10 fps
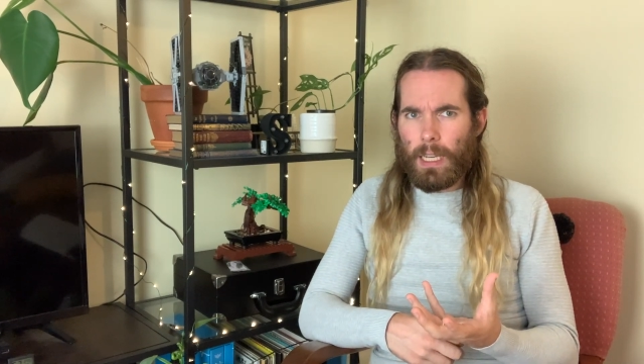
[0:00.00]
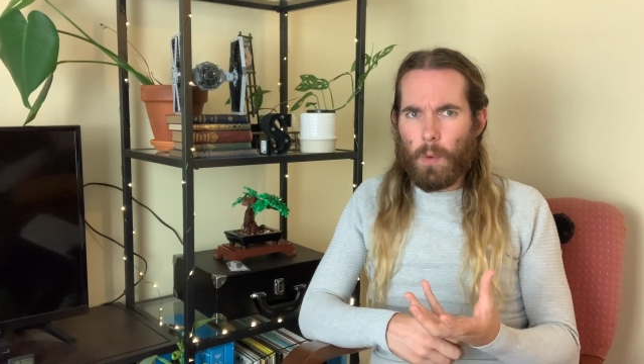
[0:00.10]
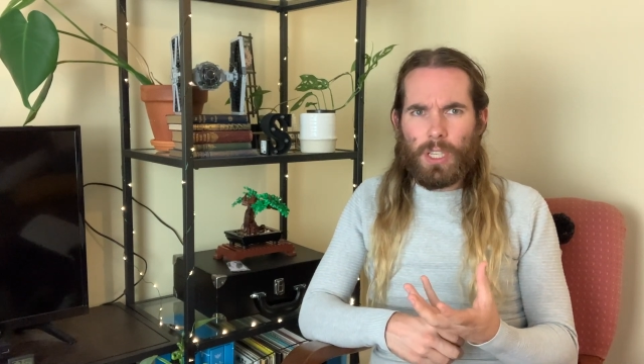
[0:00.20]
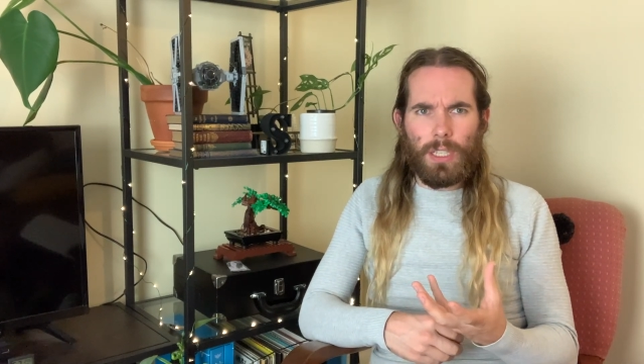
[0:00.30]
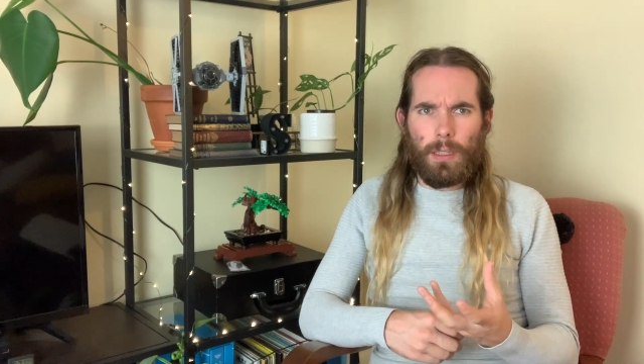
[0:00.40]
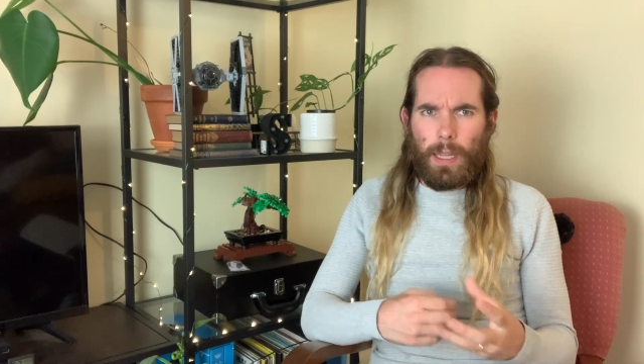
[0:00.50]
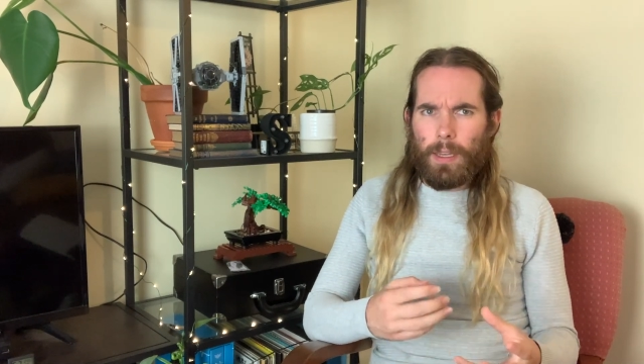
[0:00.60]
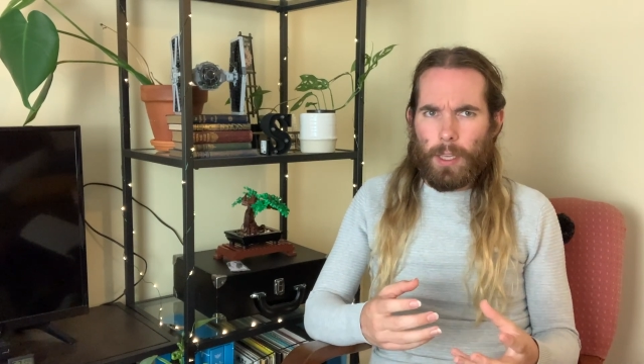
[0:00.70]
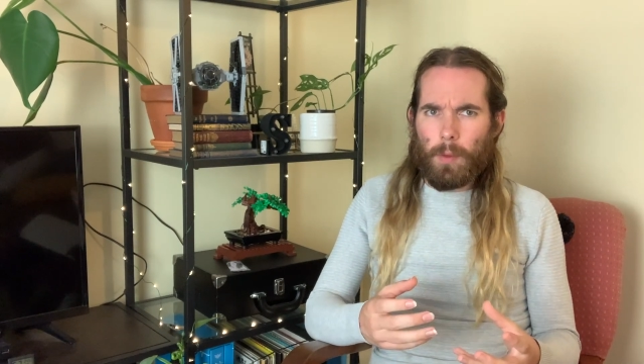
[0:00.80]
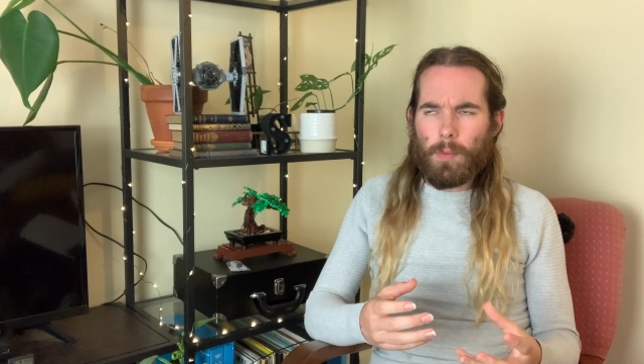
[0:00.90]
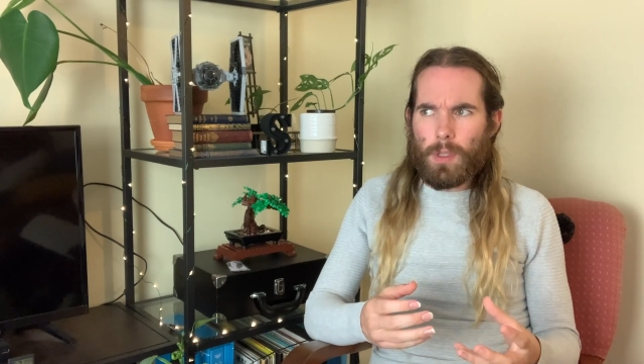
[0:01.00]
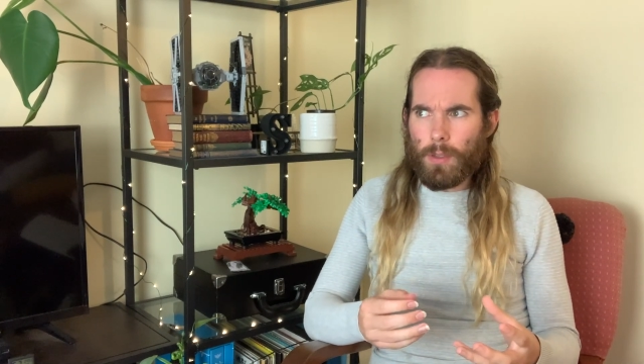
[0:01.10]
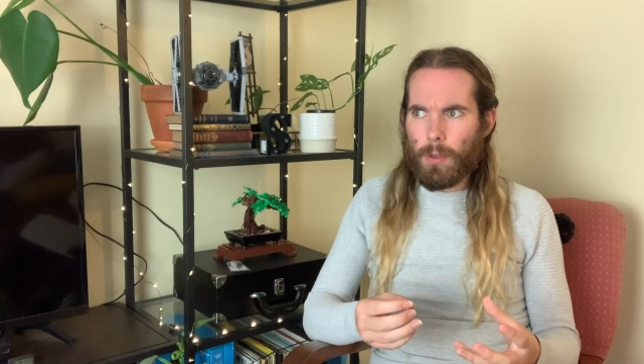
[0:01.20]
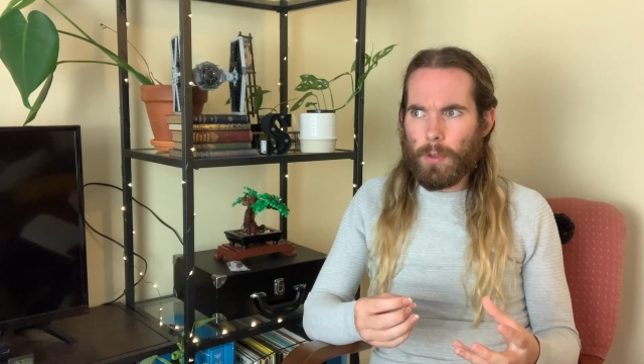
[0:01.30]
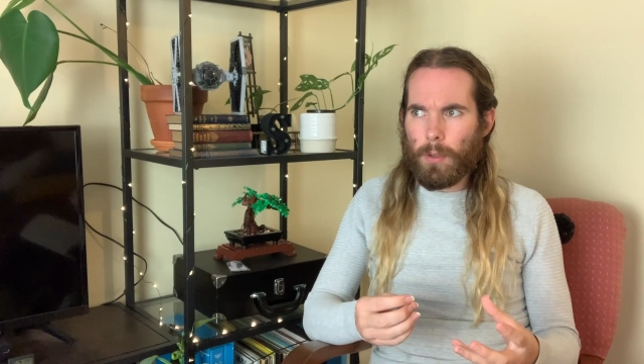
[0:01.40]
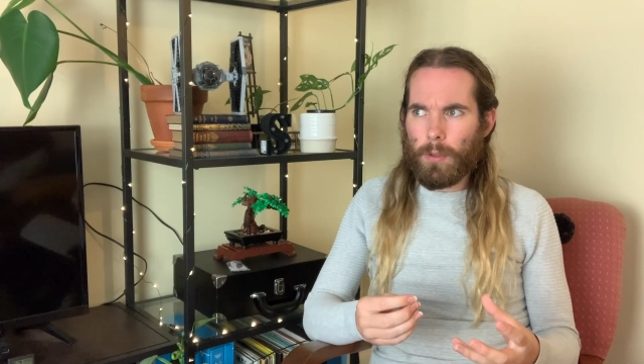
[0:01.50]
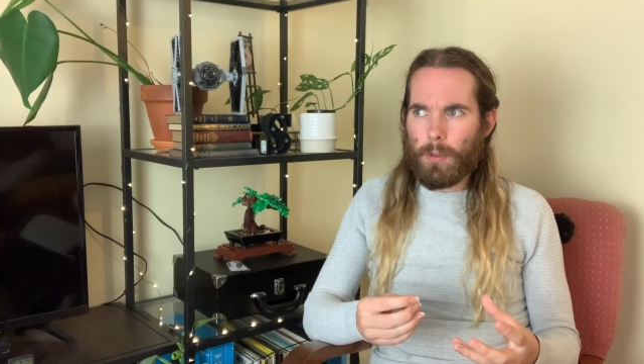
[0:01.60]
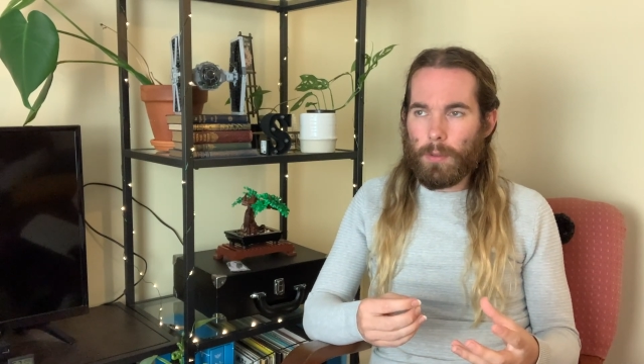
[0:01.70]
which led him to